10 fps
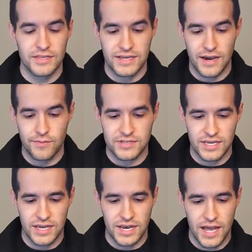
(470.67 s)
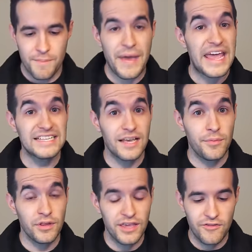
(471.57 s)
This guy was in Maze, I
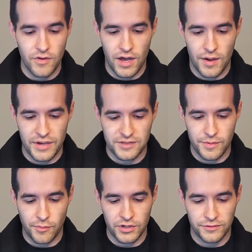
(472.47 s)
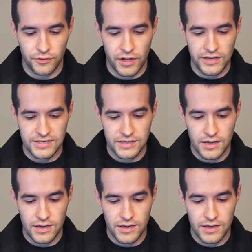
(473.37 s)
believe. Uh, Maze of Memories for us.